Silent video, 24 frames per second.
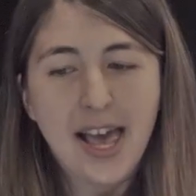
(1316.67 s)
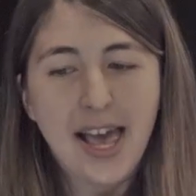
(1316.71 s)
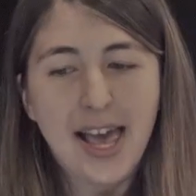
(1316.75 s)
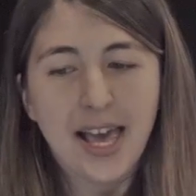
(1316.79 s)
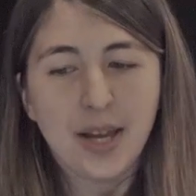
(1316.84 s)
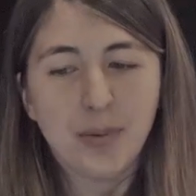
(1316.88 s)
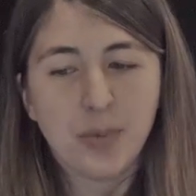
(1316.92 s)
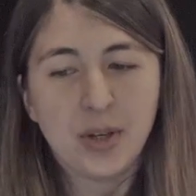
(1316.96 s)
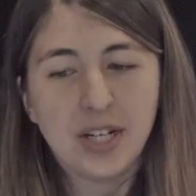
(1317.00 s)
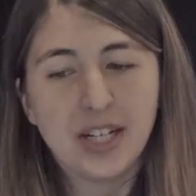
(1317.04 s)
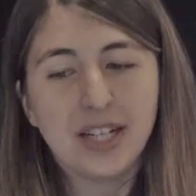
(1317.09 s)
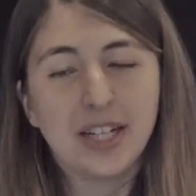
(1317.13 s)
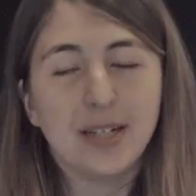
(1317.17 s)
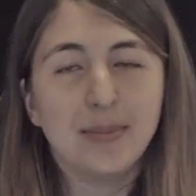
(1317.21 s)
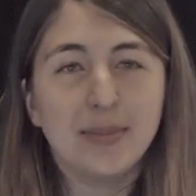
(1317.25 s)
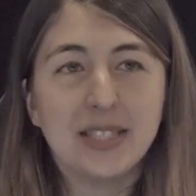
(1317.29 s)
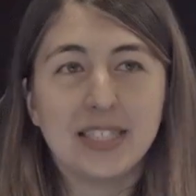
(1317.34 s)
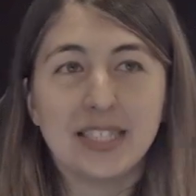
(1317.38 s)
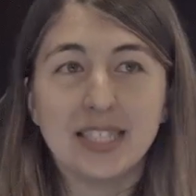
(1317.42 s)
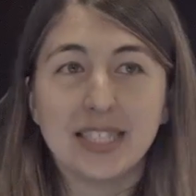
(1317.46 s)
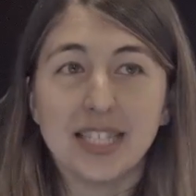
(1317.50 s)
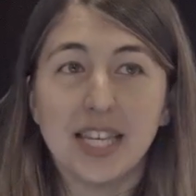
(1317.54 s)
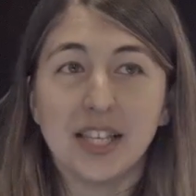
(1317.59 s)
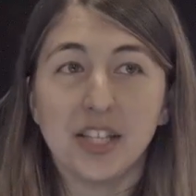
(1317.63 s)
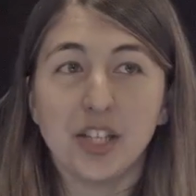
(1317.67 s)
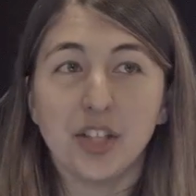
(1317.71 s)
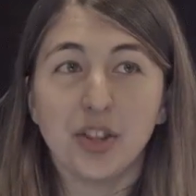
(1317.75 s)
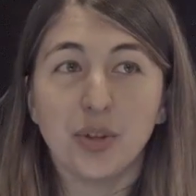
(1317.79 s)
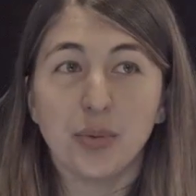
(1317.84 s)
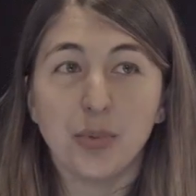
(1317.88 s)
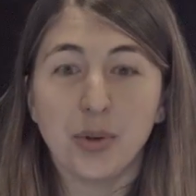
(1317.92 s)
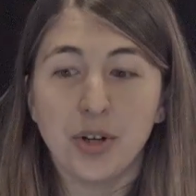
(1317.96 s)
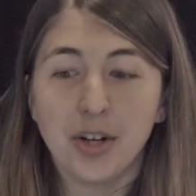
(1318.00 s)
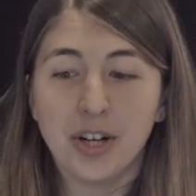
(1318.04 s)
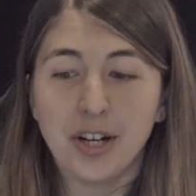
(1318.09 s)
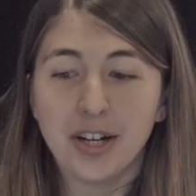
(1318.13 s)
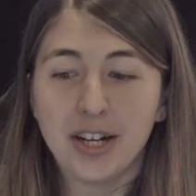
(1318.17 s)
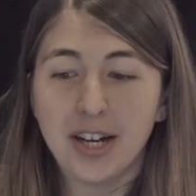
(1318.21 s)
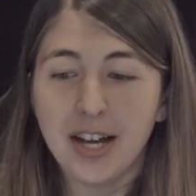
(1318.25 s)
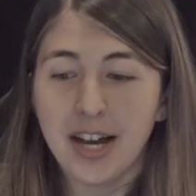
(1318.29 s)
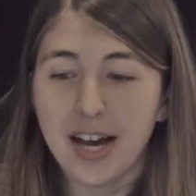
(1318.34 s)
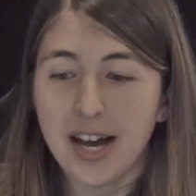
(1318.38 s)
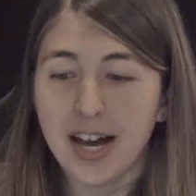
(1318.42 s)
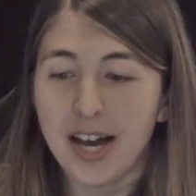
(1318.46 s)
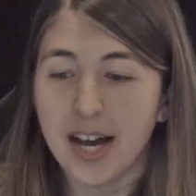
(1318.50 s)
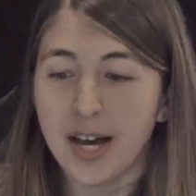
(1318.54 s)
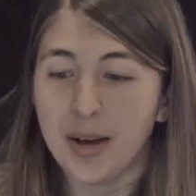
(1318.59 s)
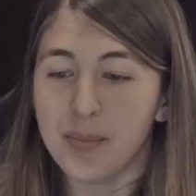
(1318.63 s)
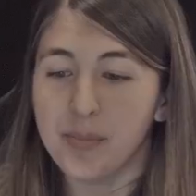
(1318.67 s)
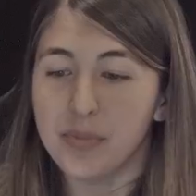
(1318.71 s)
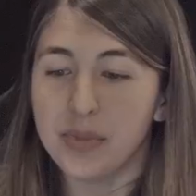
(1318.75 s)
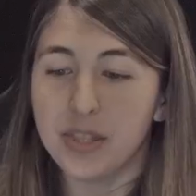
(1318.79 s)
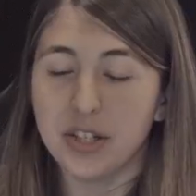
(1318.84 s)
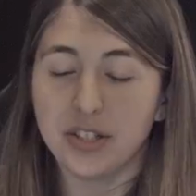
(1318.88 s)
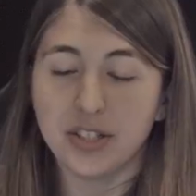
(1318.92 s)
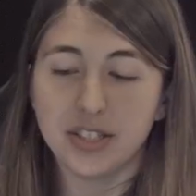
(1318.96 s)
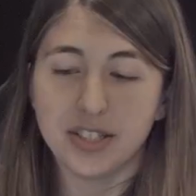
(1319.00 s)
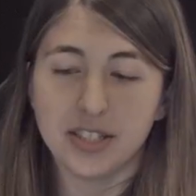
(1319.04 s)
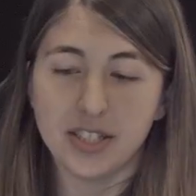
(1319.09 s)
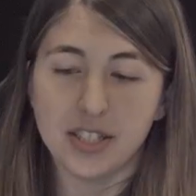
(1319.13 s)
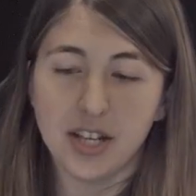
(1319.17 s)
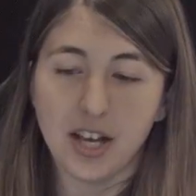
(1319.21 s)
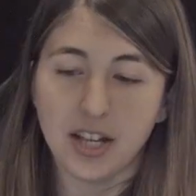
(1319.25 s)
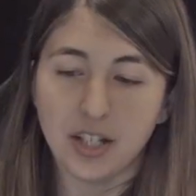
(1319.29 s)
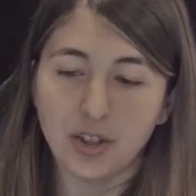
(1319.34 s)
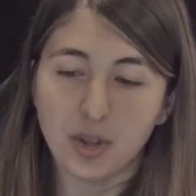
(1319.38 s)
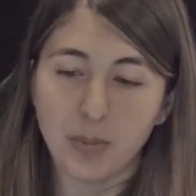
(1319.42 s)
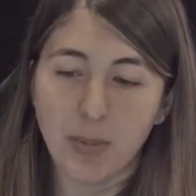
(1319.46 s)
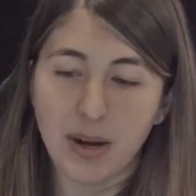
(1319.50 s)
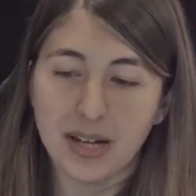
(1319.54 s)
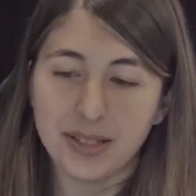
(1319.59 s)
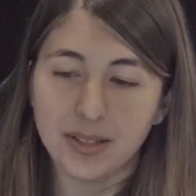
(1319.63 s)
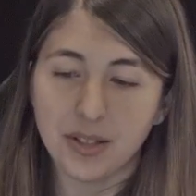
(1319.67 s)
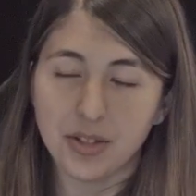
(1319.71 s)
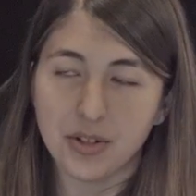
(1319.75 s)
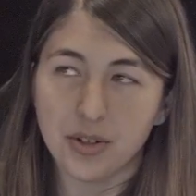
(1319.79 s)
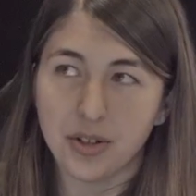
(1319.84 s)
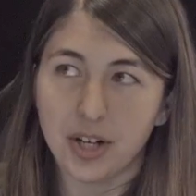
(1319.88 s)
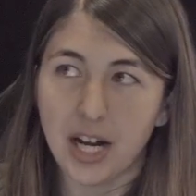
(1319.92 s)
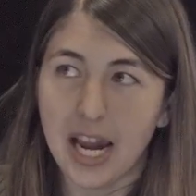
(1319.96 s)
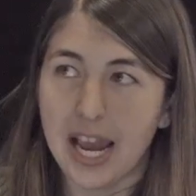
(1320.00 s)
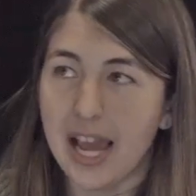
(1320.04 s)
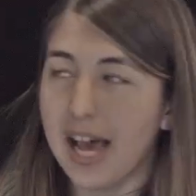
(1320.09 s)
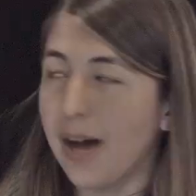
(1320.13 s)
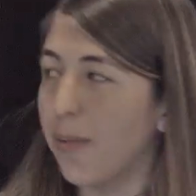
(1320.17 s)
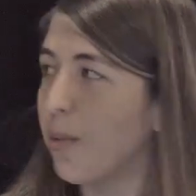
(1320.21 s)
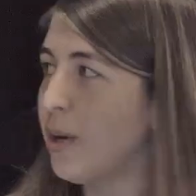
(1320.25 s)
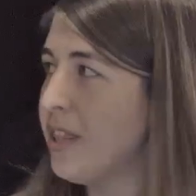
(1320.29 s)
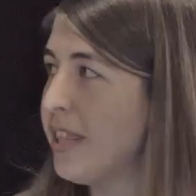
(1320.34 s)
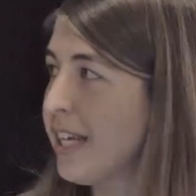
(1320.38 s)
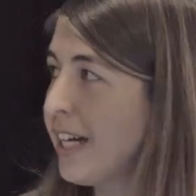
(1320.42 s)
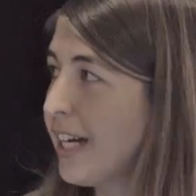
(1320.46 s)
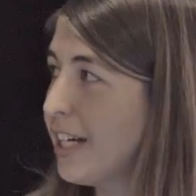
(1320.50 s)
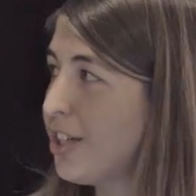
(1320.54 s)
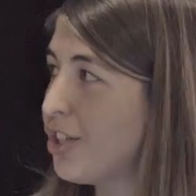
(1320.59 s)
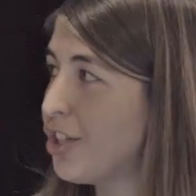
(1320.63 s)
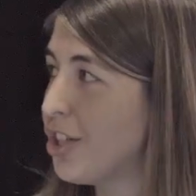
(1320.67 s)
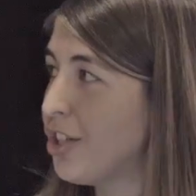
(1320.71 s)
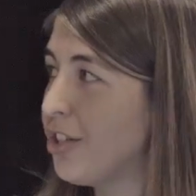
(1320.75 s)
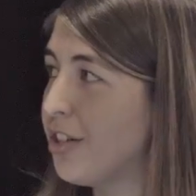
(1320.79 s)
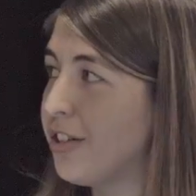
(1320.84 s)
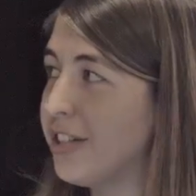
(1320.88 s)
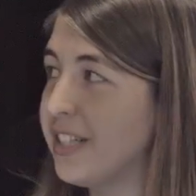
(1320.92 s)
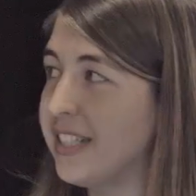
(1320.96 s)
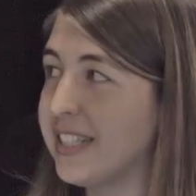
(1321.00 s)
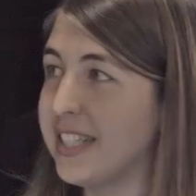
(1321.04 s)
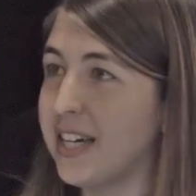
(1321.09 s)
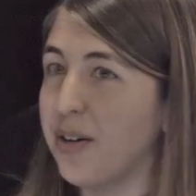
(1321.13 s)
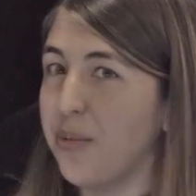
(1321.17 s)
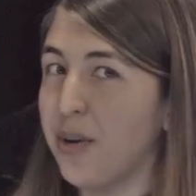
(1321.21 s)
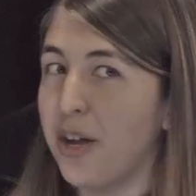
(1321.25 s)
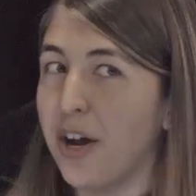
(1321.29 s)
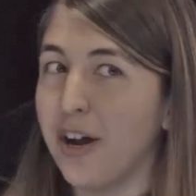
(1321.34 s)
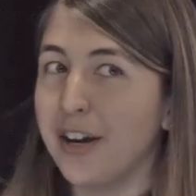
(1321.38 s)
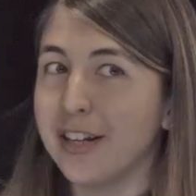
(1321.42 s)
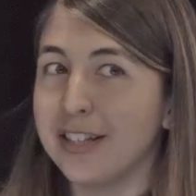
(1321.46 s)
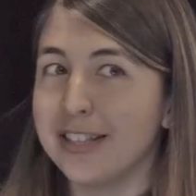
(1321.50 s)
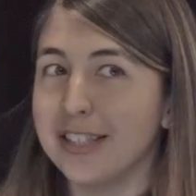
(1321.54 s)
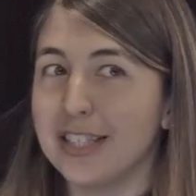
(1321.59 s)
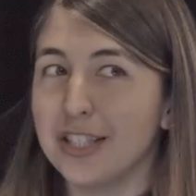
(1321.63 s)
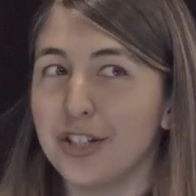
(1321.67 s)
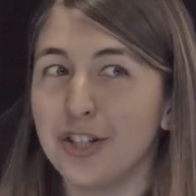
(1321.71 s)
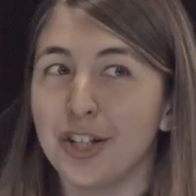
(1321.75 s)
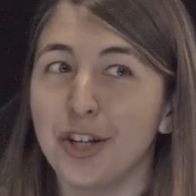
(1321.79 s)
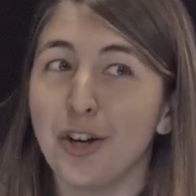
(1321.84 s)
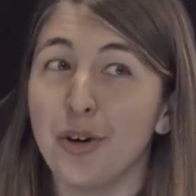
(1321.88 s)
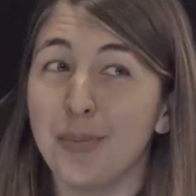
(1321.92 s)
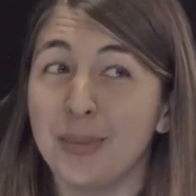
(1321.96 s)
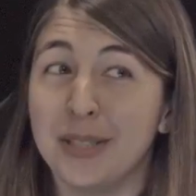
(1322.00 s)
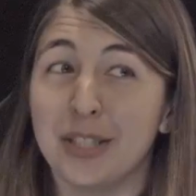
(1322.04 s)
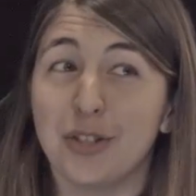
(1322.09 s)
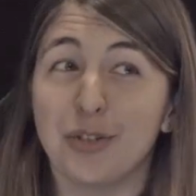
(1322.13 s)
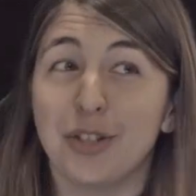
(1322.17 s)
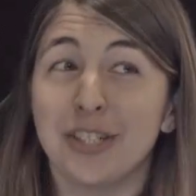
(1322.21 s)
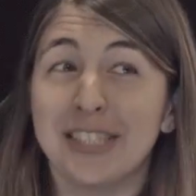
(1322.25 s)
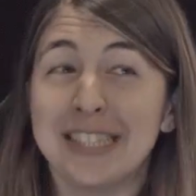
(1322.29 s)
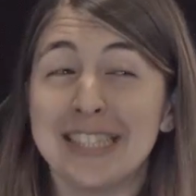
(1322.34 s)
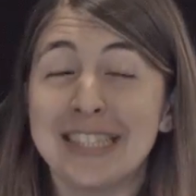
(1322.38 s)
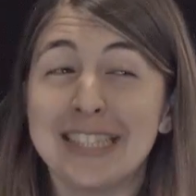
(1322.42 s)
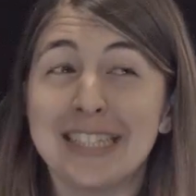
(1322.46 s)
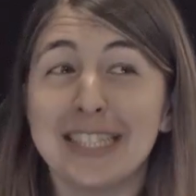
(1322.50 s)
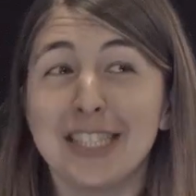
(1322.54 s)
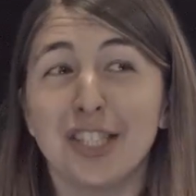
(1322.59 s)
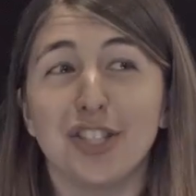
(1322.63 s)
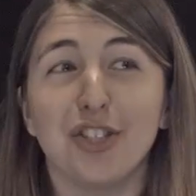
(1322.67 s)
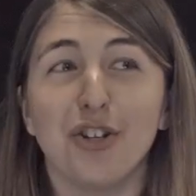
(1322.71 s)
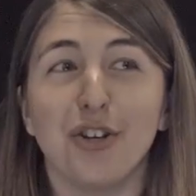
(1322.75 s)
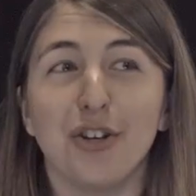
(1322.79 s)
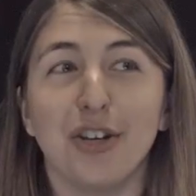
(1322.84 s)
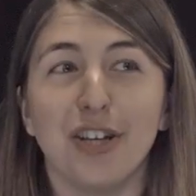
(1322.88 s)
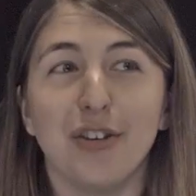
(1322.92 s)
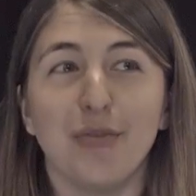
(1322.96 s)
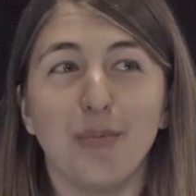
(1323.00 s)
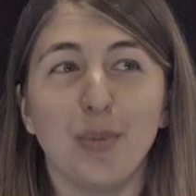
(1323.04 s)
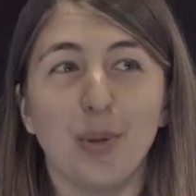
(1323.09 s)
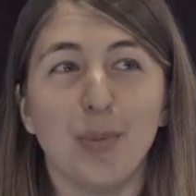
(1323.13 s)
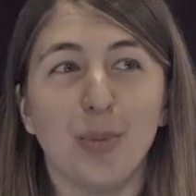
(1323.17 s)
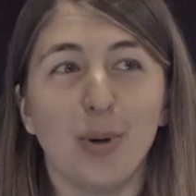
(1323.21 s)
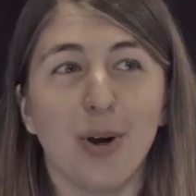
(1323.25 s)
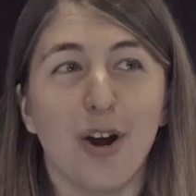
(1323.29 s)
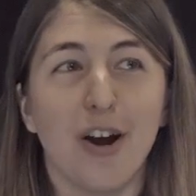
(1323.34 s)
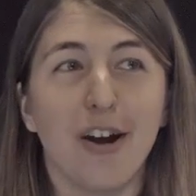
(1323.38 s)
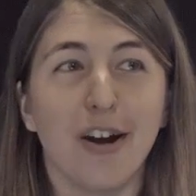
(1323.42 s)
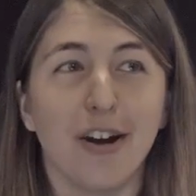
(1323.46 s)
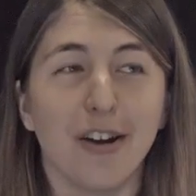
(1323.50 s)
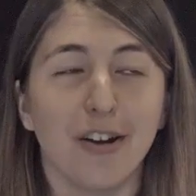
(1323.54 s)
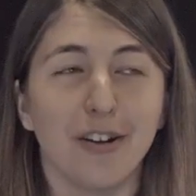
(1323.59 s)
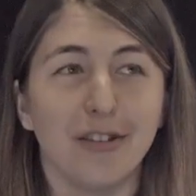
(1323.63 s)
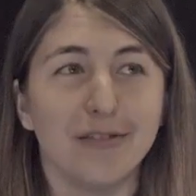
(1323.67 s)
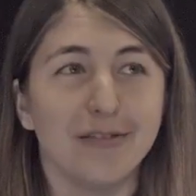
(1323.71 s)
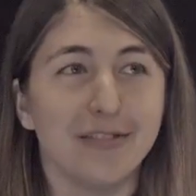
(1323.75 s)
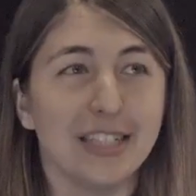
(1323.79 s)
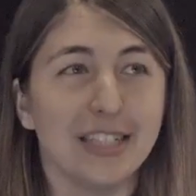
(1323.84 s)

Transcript: And when it comes to scaling the work, there's the knowledge repository. One thing I should note is that we are considering open sourcing this. So if people are